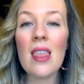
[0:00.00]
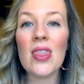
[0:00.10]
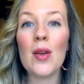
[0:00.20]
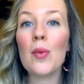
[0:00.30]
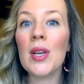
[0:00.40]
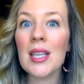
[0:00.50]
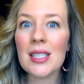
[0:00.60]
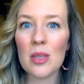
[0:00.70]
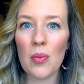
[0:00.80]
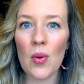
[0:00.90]
They really
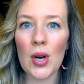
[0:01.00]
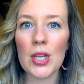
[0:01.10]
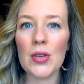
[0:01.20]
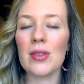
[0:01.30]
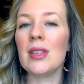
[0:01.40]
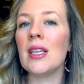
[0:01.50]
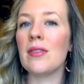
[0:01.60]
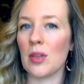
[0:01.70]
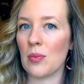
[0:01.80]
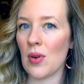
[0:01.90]
support your
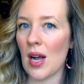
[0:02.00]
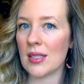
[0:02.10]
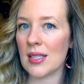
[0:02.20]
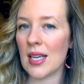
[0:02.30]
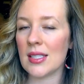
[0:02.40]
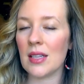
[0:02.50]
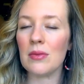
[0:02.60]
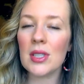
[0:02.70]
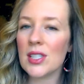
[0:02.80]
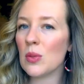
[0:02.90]
liver process. They
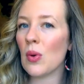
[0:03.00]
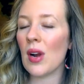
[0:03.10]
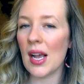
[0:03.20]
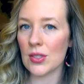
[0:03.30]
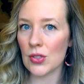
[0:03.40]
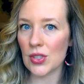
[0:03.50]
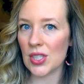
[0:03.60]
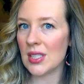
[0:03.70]
really support estrogen